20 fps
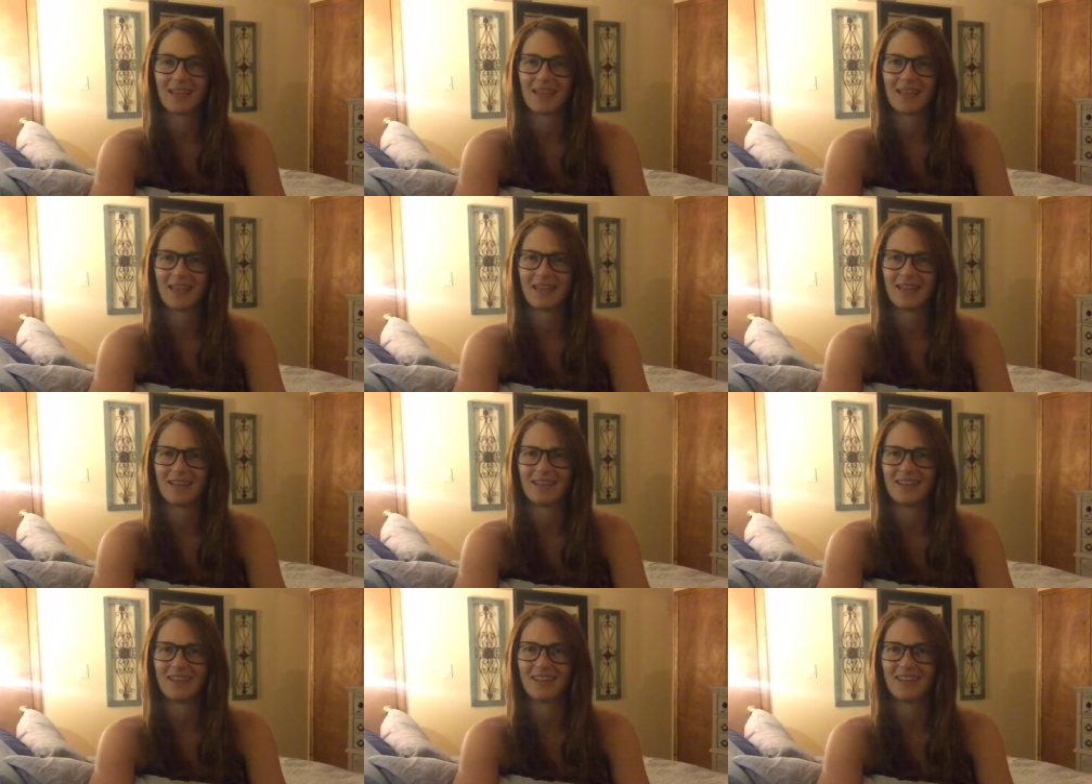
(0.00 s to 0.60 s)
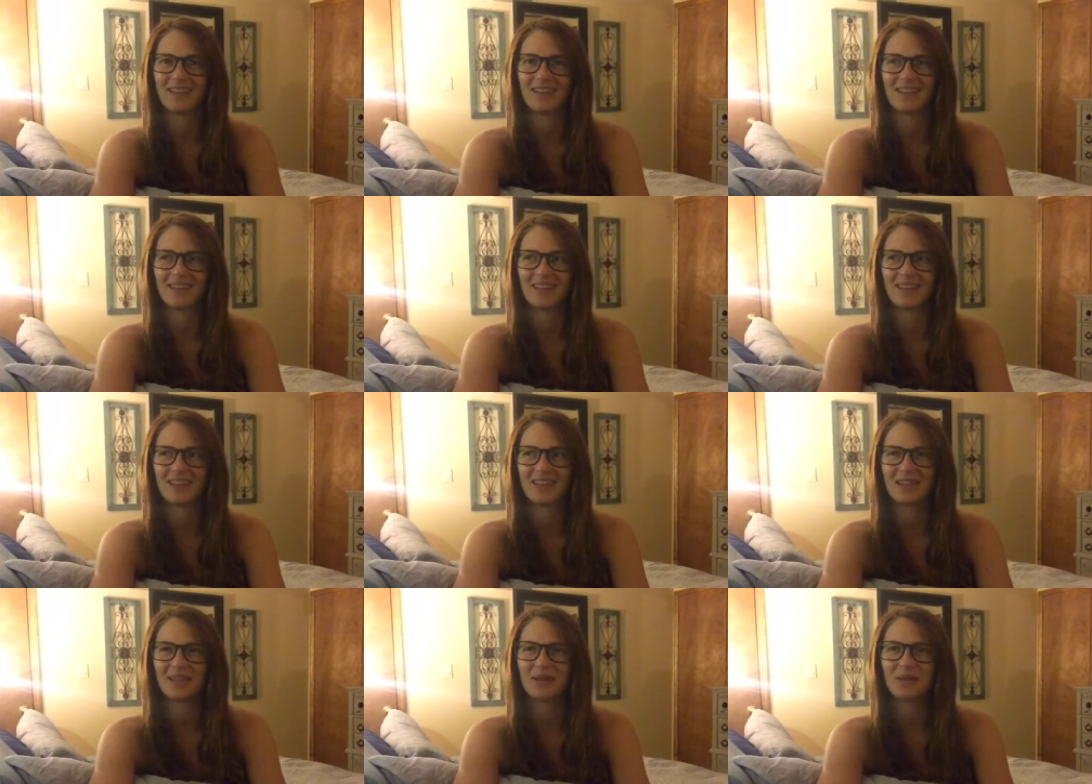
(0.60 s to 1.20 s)
And
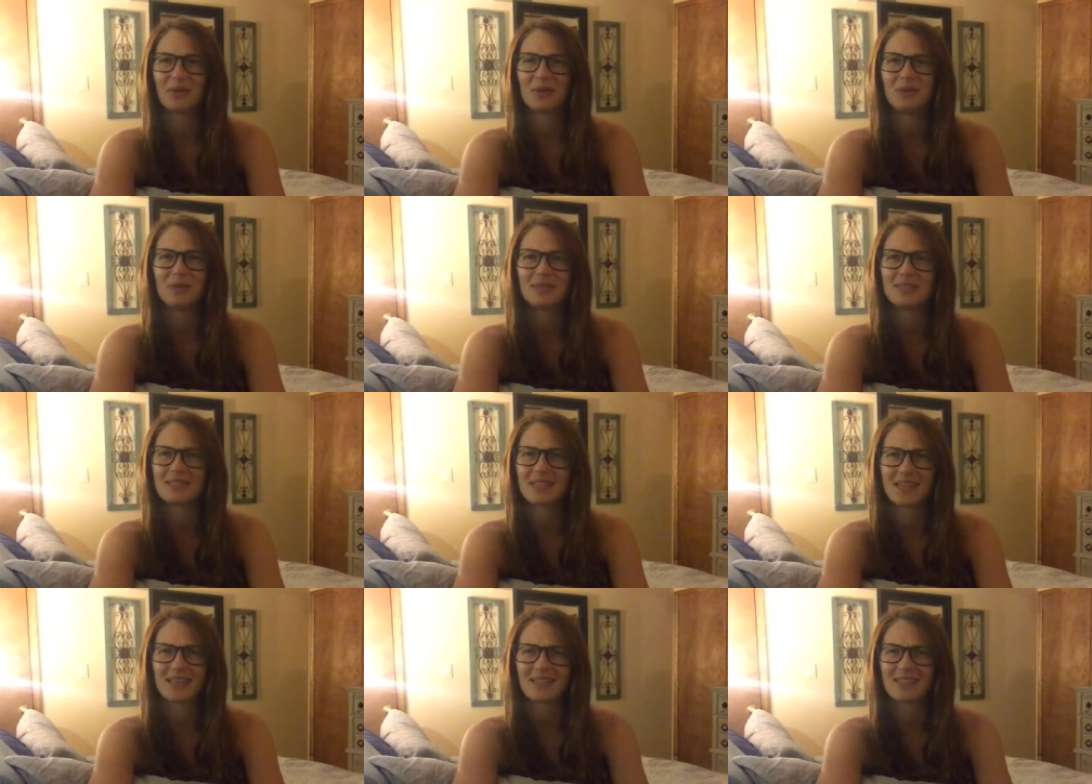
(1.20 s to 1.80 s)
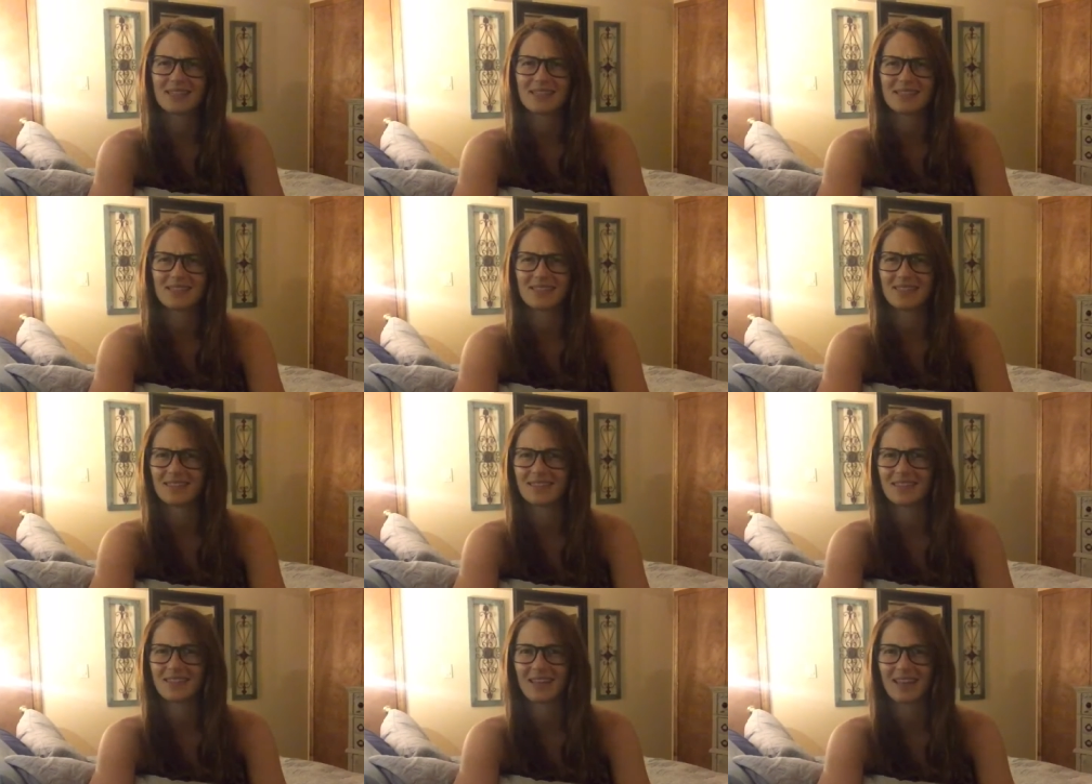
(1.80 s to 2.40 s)
who
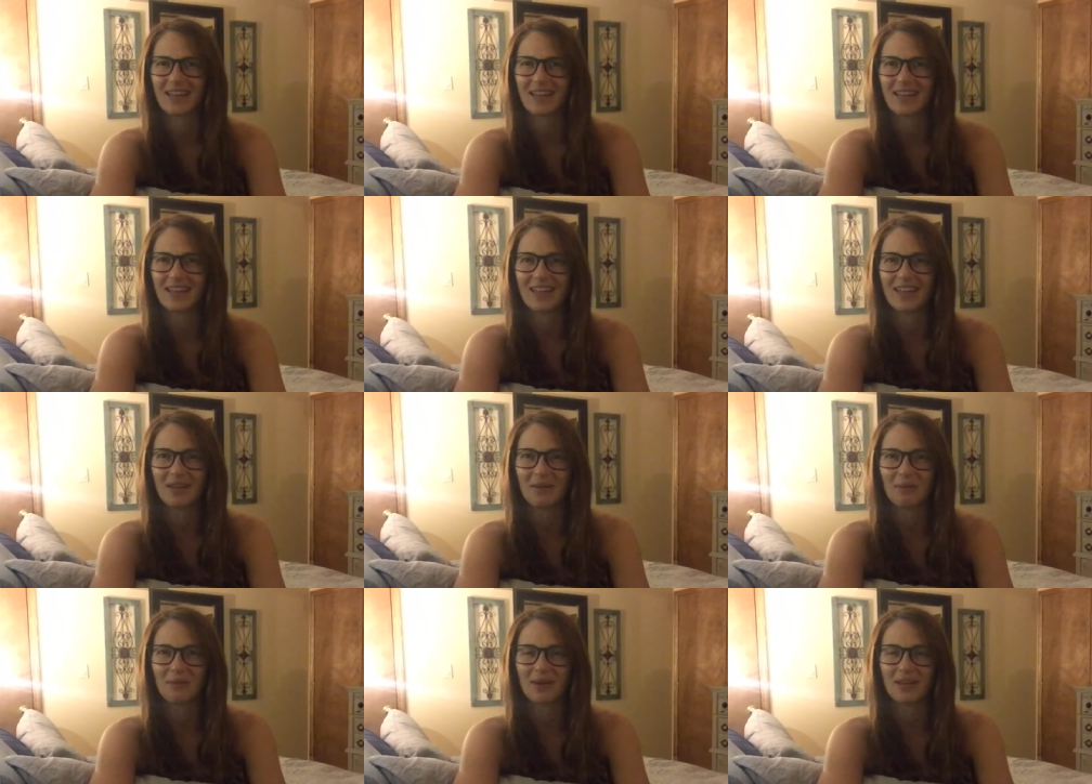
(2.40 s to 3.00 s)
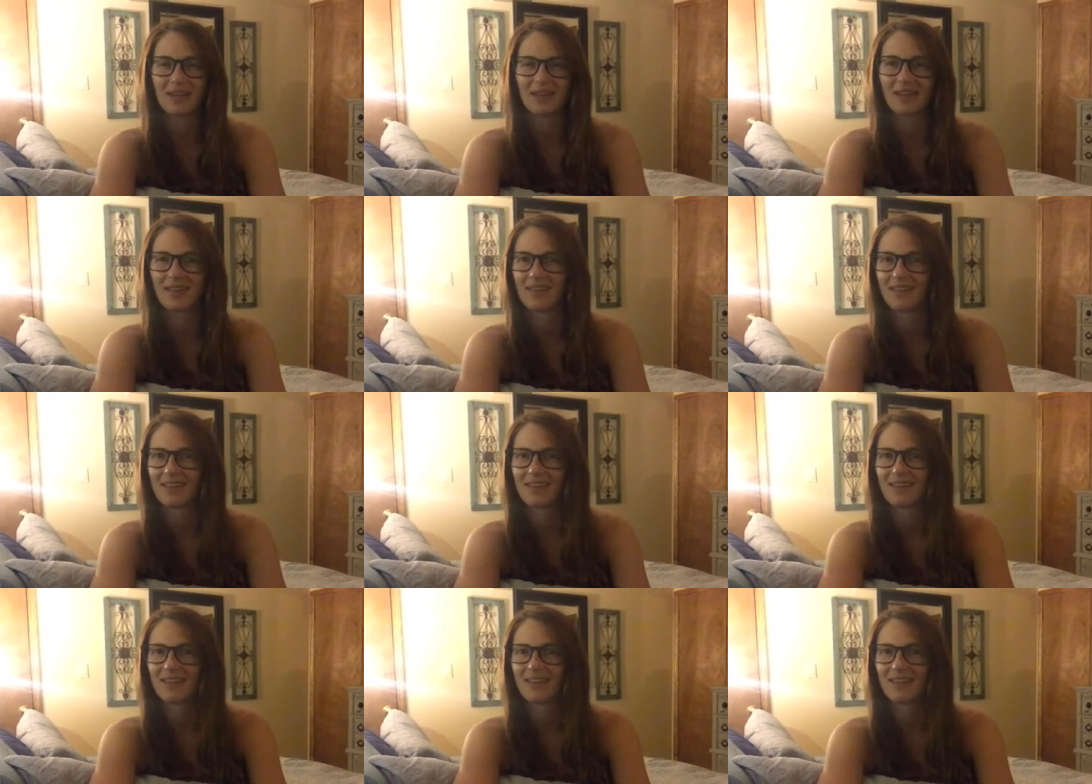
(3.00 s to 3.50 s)
decides that anyway?